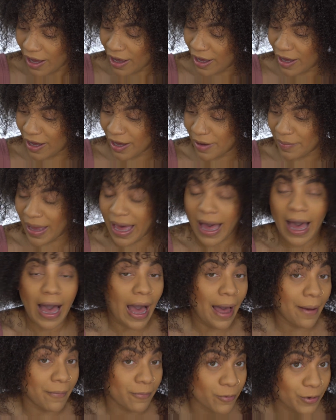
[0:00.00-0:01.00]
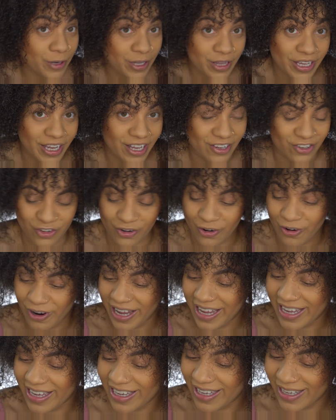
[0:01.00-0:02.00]
I'm really
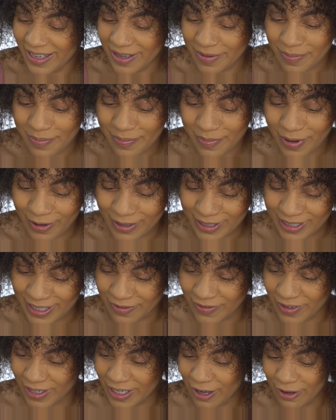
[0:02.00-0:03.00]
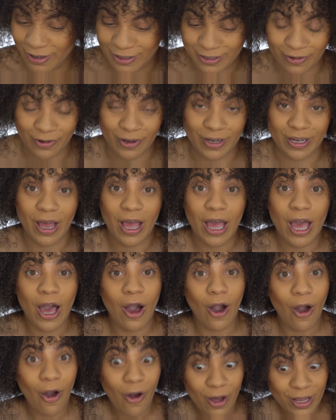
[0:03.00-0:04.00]
enjoying posting videos on
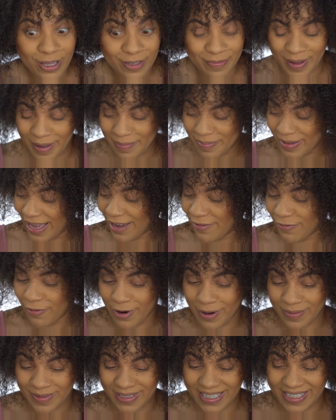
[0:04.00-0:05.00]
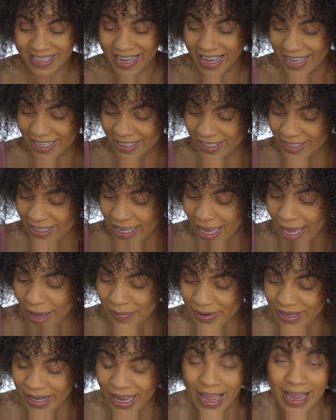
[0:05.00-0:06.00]
all of my platforms
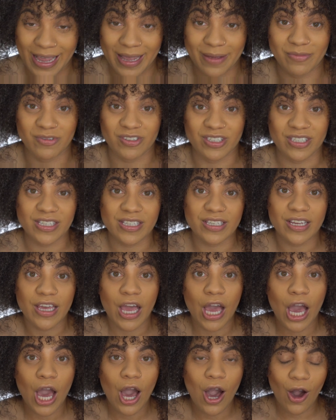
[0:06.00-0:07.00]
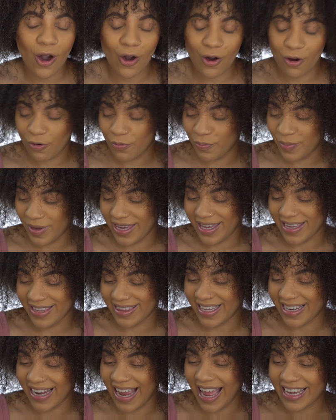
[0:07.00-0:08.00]
non-stop. And I am just hoping
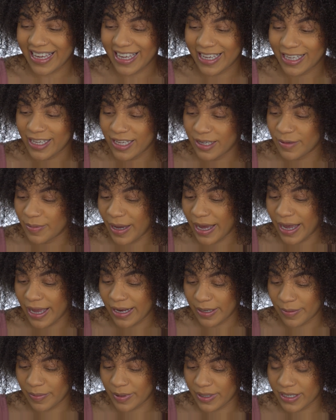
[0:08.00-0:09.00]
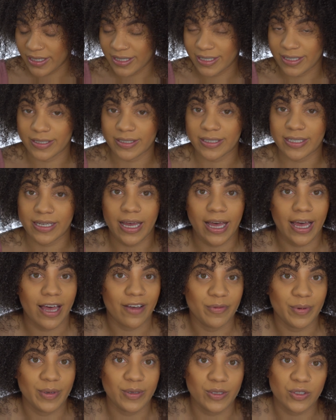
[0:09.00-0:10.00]
that I can keep at it because
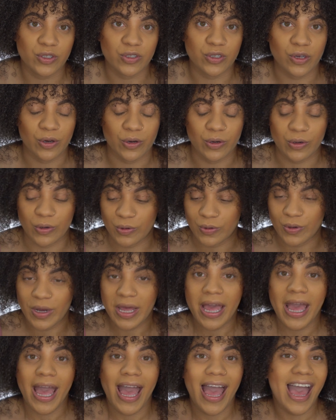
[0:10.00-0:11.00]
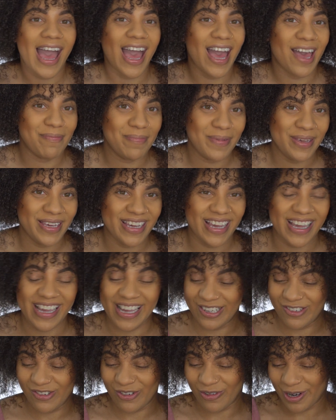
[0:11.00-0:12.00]
I've been so happy
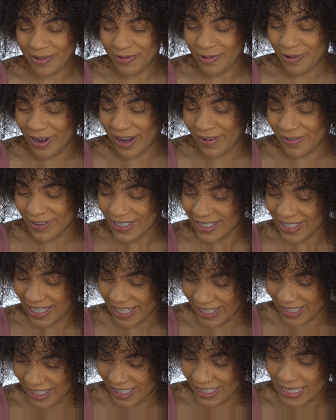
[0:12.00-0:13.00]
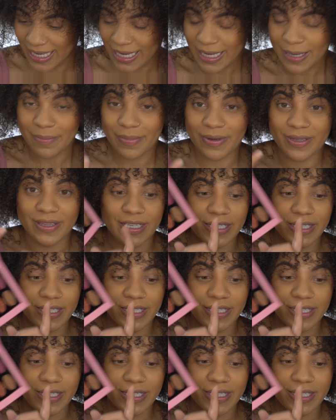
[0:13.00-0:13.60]
and joyful ever since. But